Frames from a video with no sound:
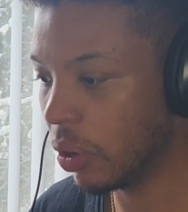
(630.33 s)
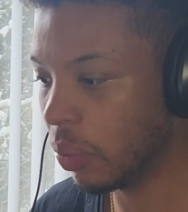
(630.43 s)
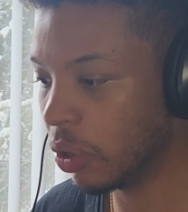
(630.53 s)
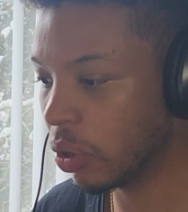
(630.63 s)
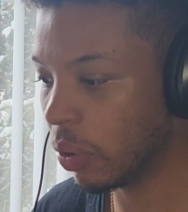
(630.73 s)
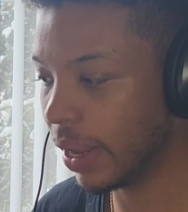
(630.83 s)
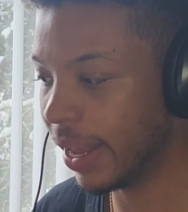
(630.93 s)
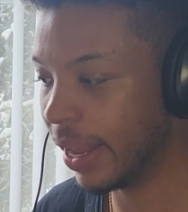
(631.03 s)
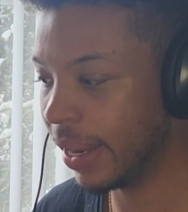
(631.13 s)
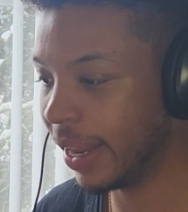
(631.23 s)
we can go
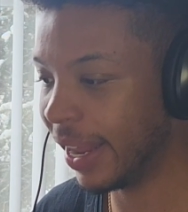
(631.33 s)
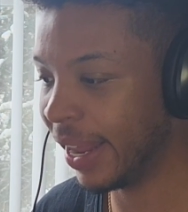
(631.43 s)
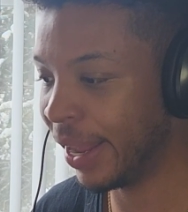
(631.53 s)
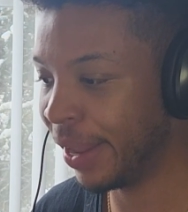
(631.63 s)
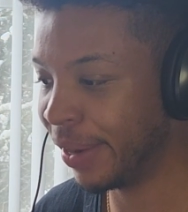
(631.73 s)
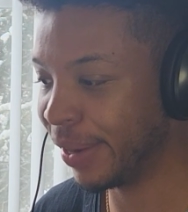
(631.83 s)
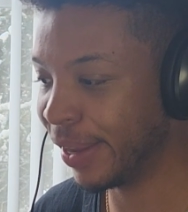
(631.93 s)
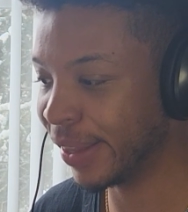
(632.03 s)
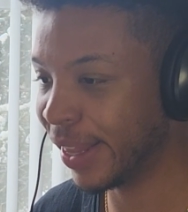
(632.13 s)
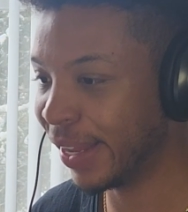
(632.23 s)
ahead and
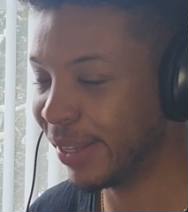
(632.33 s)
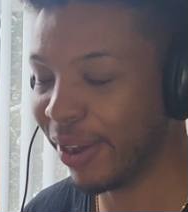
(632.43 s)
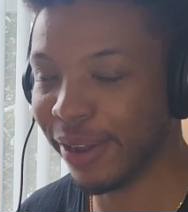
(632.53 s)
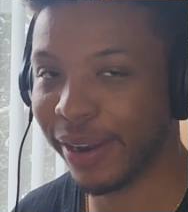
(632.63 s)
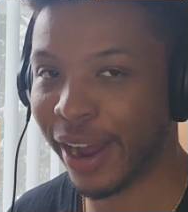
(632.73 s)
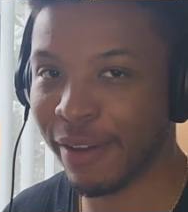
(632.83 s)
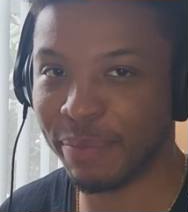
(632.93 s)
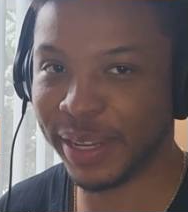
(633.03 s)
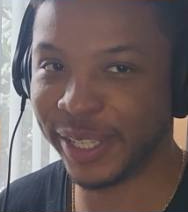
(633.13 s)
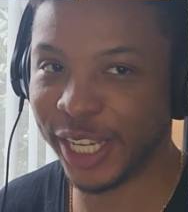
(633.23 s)
get that done. I've
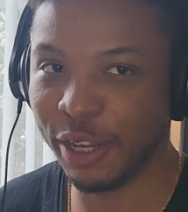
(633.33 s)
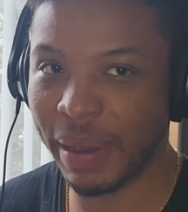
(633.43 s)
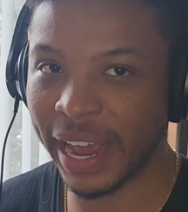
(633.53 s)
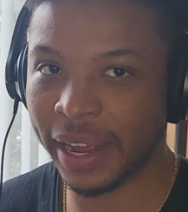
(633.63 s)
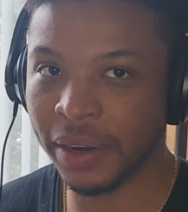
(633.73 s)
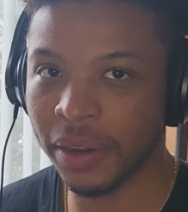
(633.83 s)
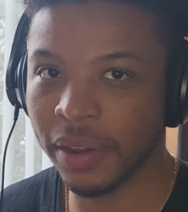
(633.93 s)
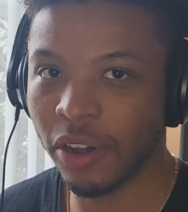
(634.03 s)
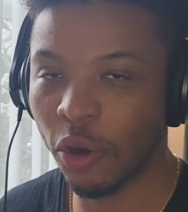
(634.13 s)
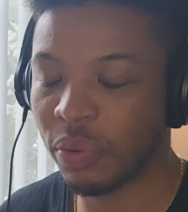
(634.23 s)
been D-Man.
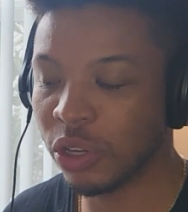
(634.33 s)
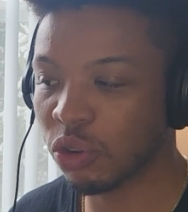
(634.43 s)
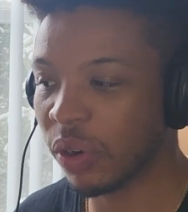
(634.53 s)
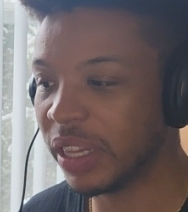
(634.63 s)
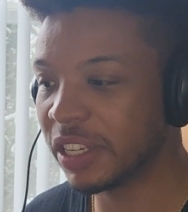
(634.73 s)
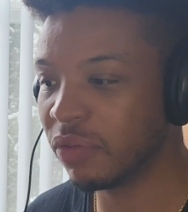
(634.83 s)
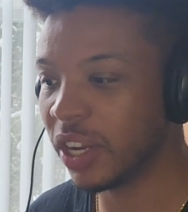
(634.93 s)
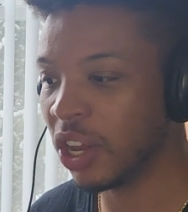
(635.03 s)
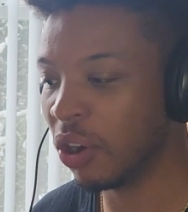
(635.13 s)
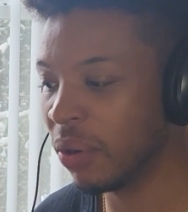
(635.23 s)
Hope you enjoyed this
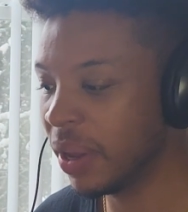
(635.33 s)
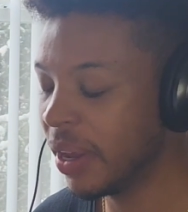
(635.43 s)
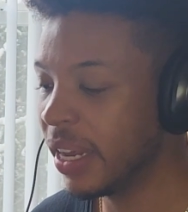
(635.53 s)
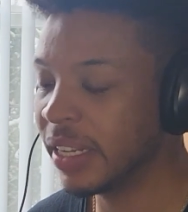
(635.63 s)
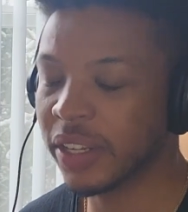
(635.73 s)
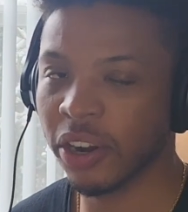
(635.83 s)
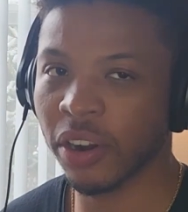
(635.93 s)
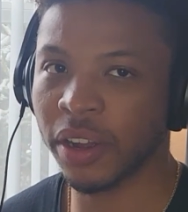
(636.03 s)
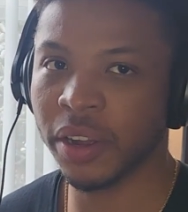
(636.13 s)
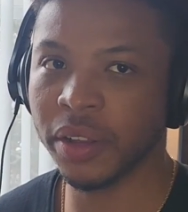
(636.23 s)
video. Is there
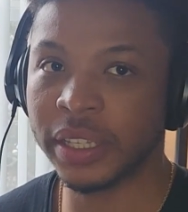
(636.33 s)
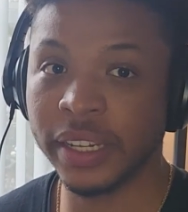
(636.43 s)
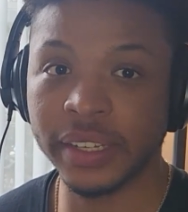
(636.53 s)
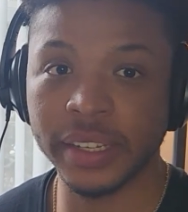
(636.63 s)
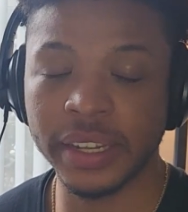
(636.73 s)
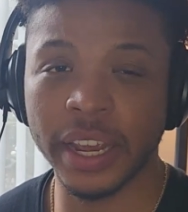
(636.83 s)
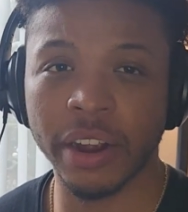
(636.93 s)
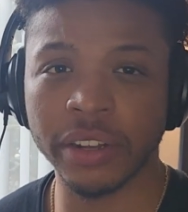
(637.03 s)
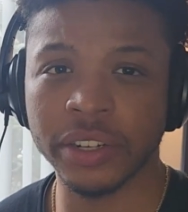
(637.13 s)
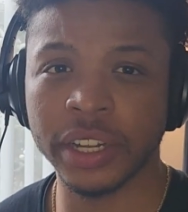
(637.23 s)
a DC
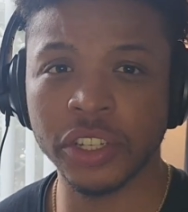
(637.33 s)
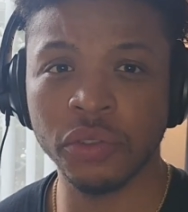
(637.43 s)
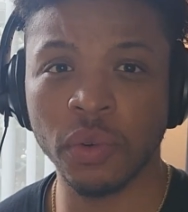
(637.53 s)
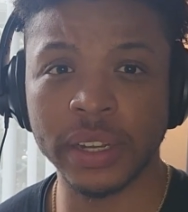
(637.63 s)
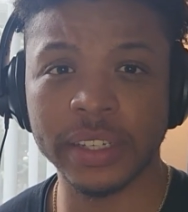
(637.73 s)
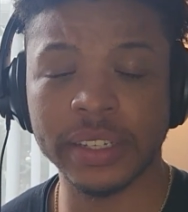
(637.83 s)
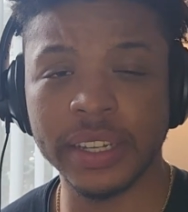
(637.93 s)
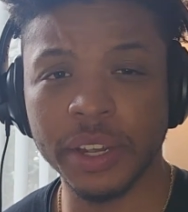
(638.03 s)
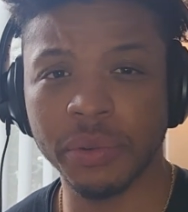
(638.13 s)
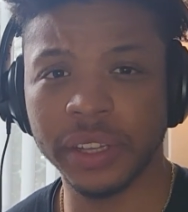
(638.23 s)
character that you want to
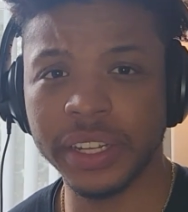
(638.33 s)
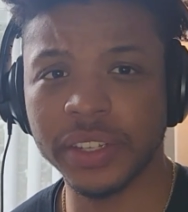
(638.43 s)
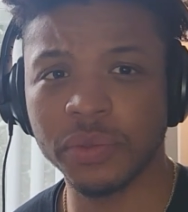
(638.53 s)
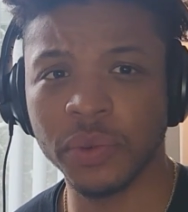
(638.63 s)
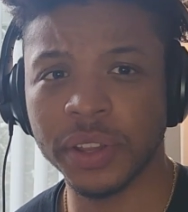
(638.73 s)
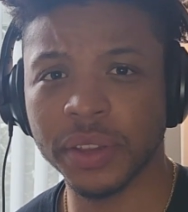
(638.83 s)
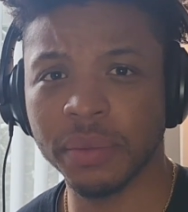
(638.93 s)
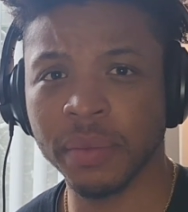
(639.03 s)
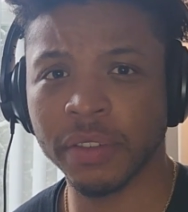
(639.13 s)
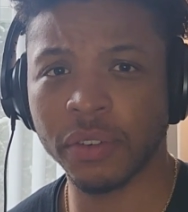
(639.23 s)
see released with
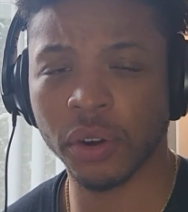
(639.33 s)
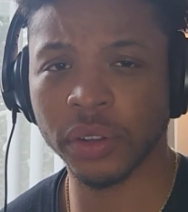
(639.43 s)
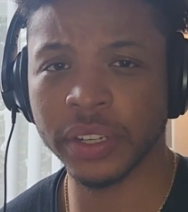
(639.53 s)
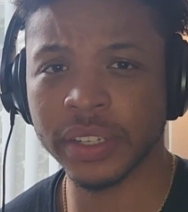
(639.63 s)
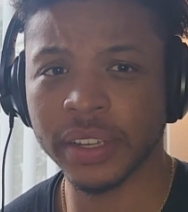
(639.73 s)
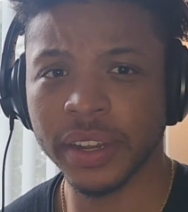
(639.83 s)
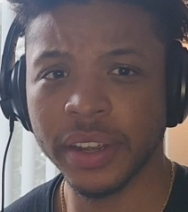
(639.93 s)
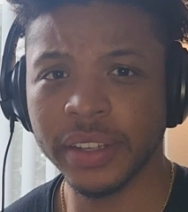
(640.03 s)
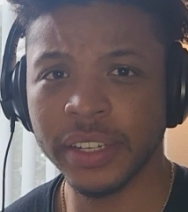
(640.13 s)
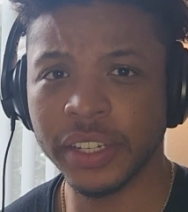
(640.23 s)
McFarlane's
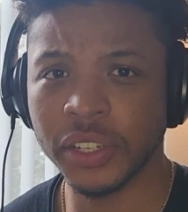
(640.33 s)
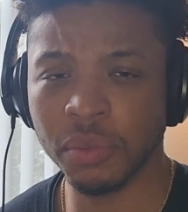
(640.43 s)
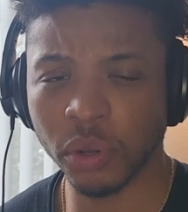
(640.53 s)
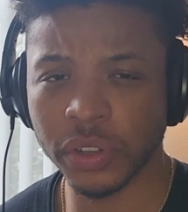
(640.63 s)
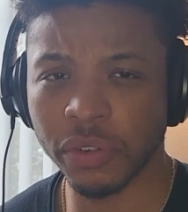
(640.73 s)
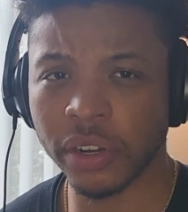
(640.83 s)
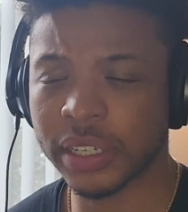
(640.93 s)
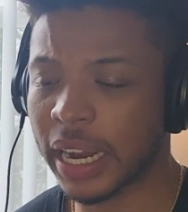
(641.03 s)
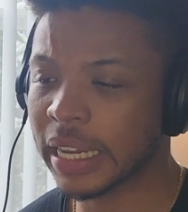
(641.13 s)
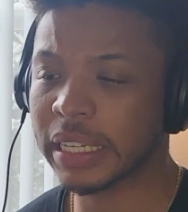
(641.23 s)
DC multiverse
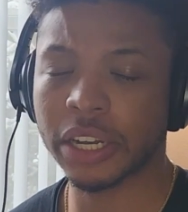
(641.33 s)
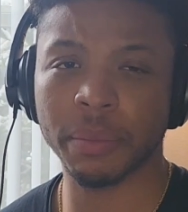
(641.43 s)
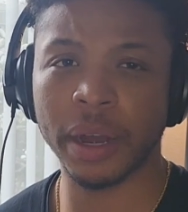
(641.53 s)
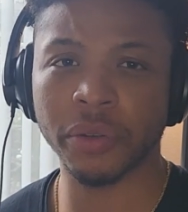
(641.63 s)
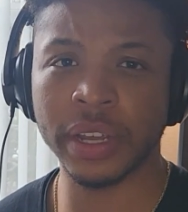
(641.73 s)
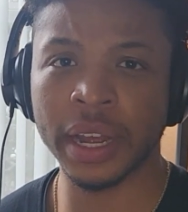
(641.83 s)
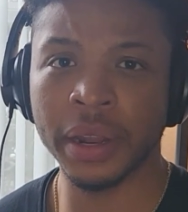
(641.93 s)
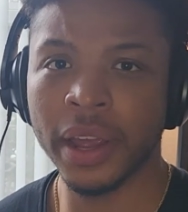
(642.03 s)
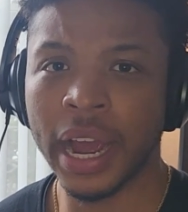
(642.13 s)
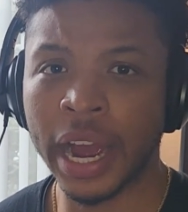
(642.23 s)
that hasn't come out yet?
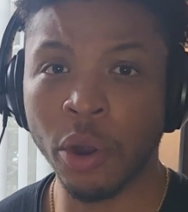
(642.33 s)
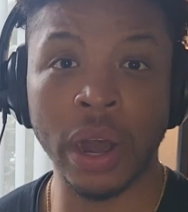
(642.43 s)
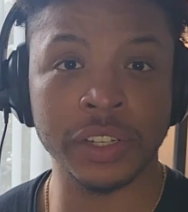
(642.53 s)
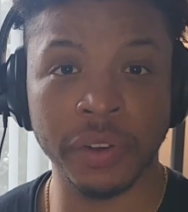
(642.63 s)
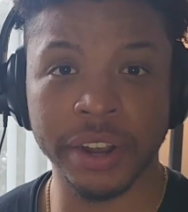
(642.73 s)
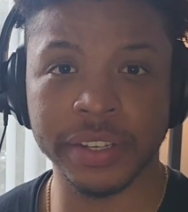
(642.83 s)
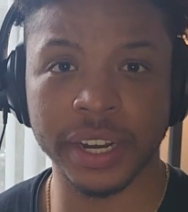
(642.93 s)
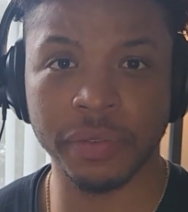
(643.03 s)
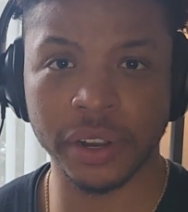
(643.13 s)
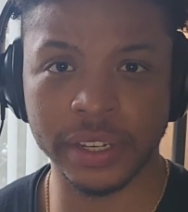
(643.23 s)
I know I was very
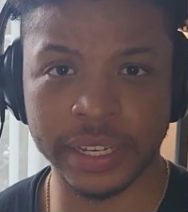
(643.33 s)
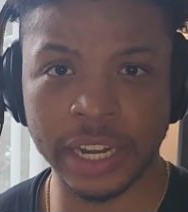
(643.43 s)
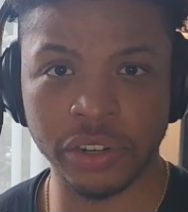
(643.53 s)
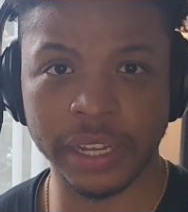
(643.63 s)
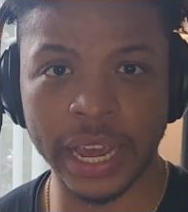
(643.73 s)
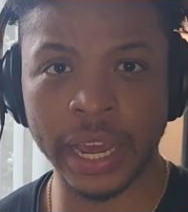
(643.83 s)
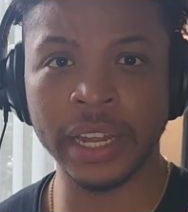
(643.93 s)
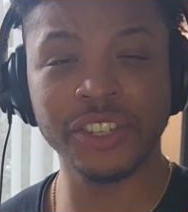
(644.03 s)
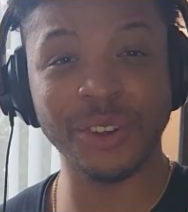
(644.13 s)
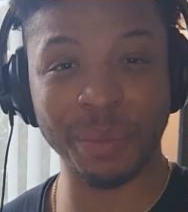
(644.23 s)
excited for Cassandra
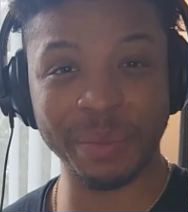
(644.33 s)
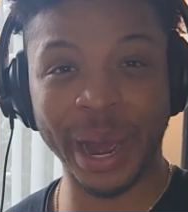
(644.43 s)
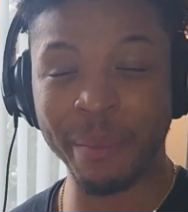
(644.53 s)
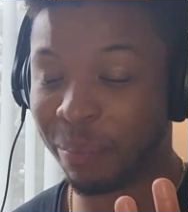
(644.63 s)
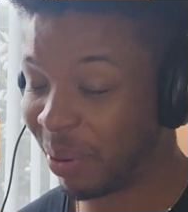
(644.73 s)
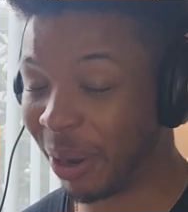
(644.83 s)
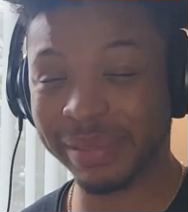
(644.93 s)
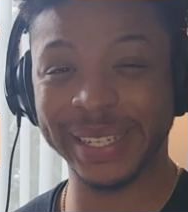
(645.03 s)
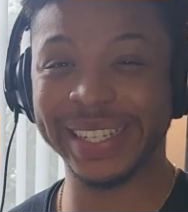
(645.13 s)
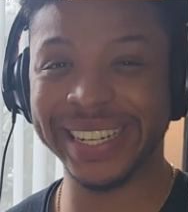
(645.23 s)
Cain, so I'm
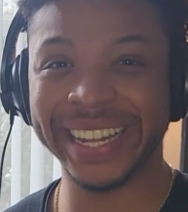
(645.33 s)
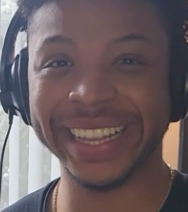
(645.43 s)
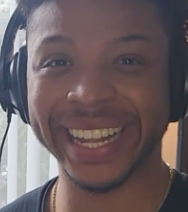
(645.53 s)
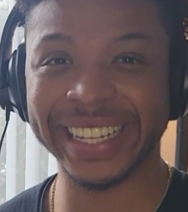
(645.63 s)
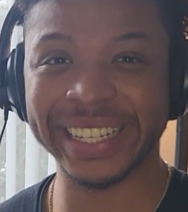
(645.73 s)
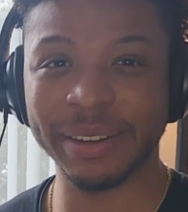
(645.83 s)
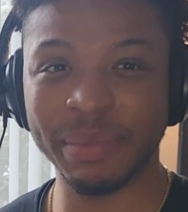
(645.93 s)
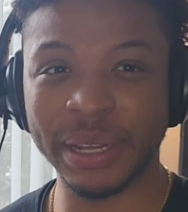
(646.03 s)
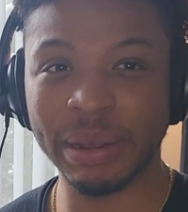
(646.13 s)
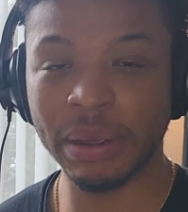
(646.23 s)
pumped to see that that's going to
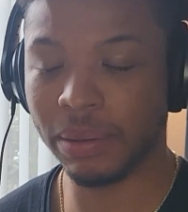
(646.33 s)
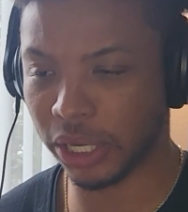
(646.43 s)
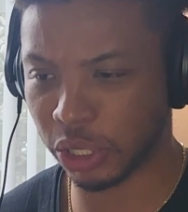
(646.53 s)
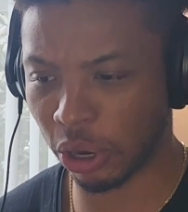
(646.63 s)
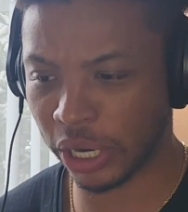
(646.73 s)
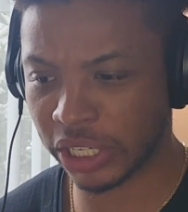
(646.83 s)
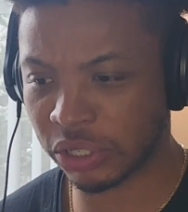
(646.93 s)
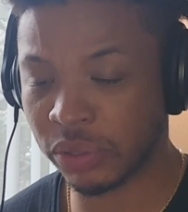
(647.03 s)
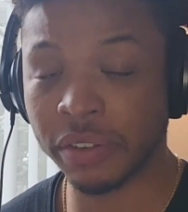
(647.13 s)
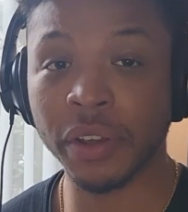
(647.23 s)
be a Target
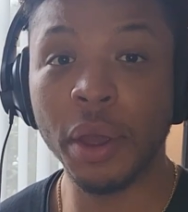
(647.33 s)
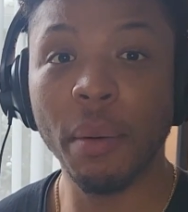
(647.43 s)
exclusive.